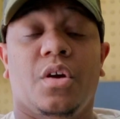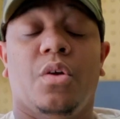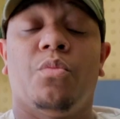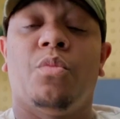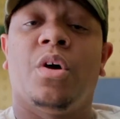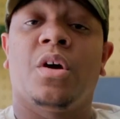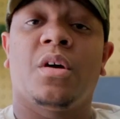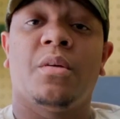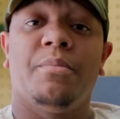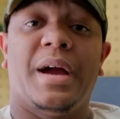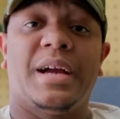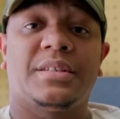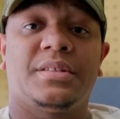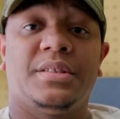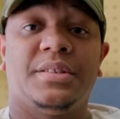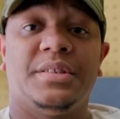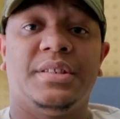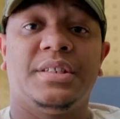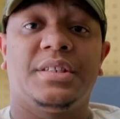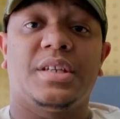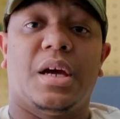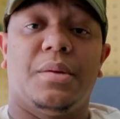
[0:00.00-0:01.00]
Welcome back to
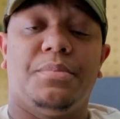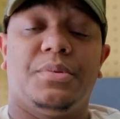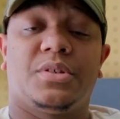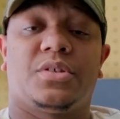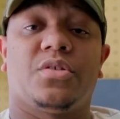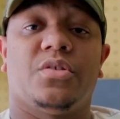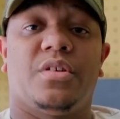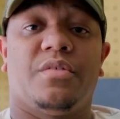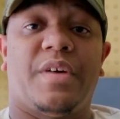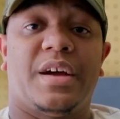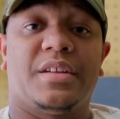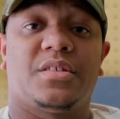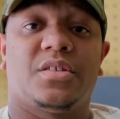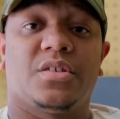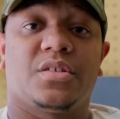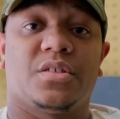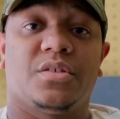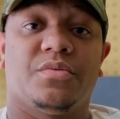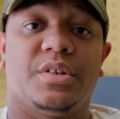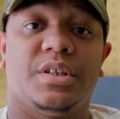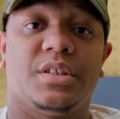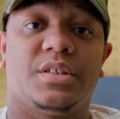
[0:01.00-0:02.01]
this episode of I Took
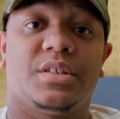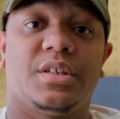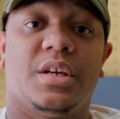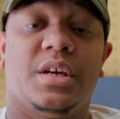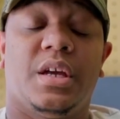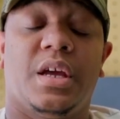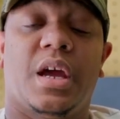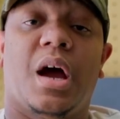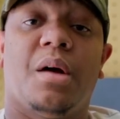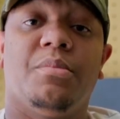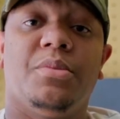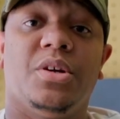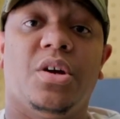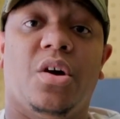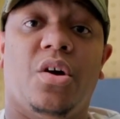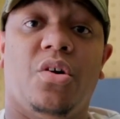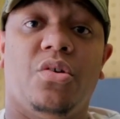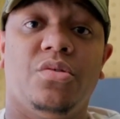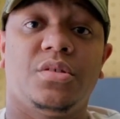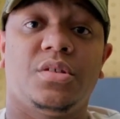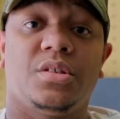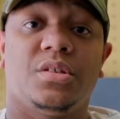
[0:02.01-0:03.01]
the Risk. I'm your
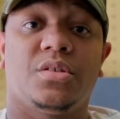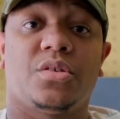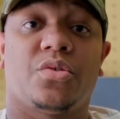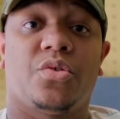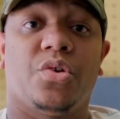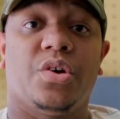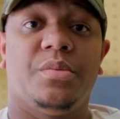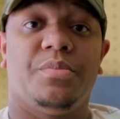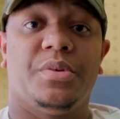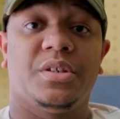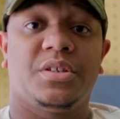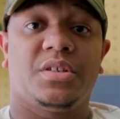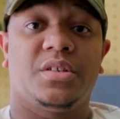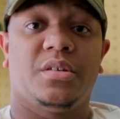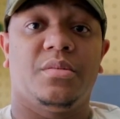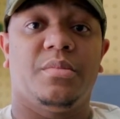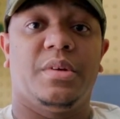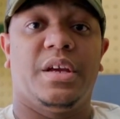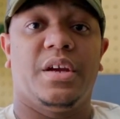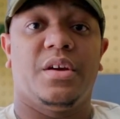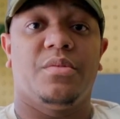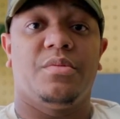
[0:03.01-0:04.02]
host, Korey
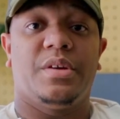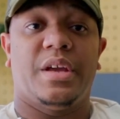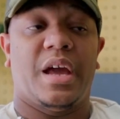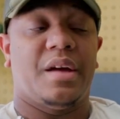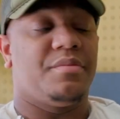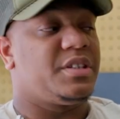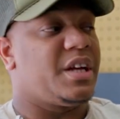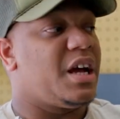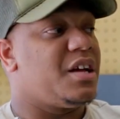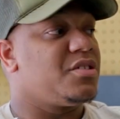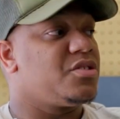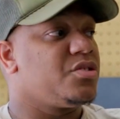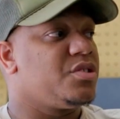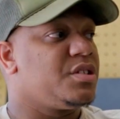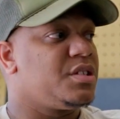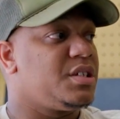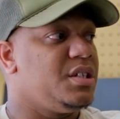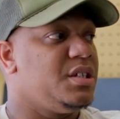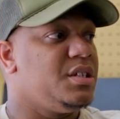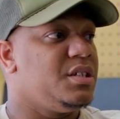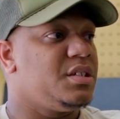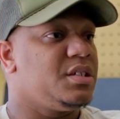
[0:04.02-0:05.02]
Bishop, and here we have Chaz
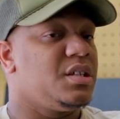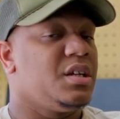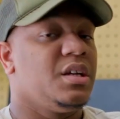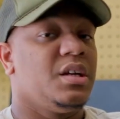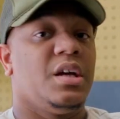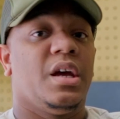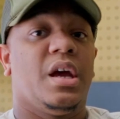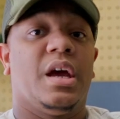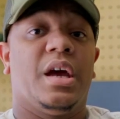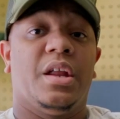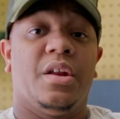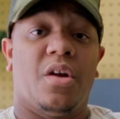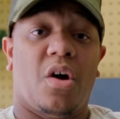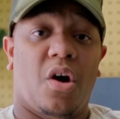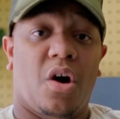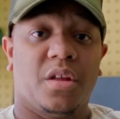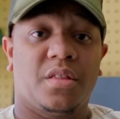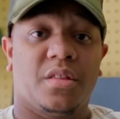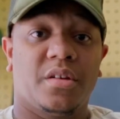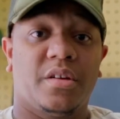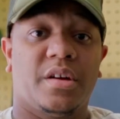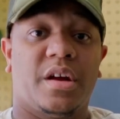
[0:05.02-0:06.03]
Ortiz, an
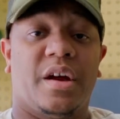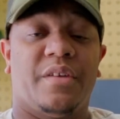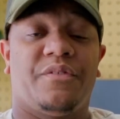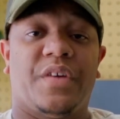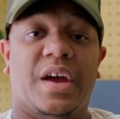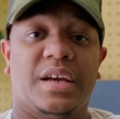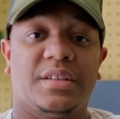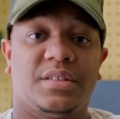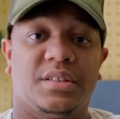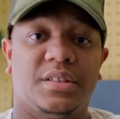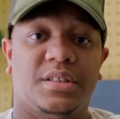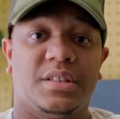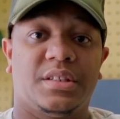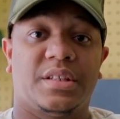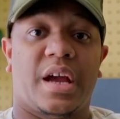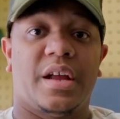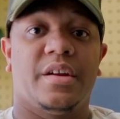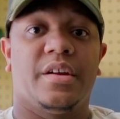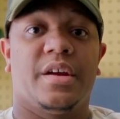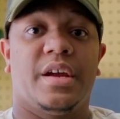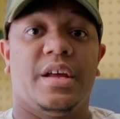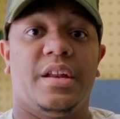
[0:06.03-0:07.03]
author, a fashion
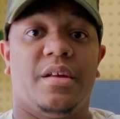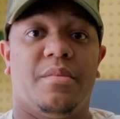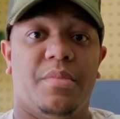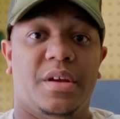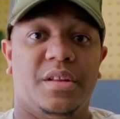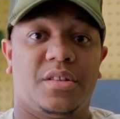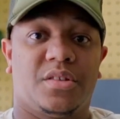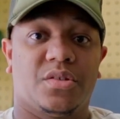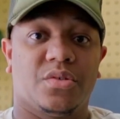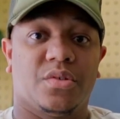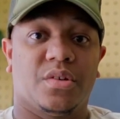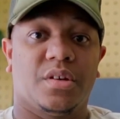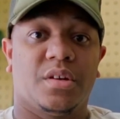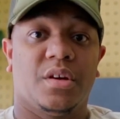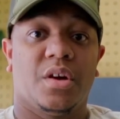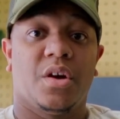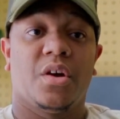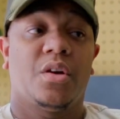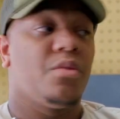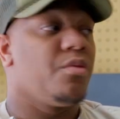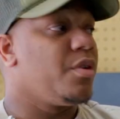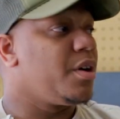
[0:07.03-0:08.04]
designer, and a mentor.
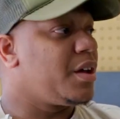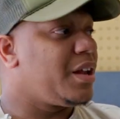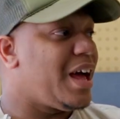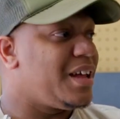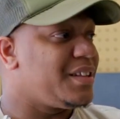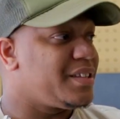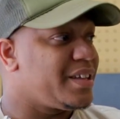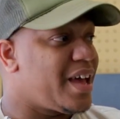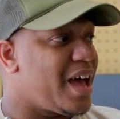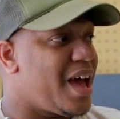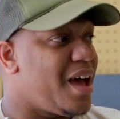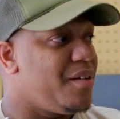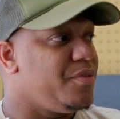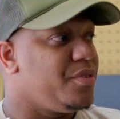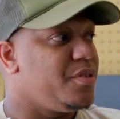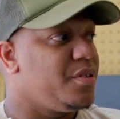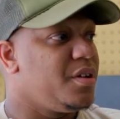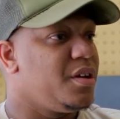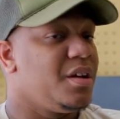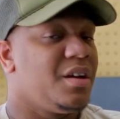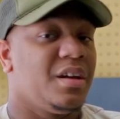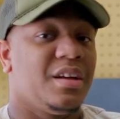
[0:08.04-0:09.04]
We're glad to have you.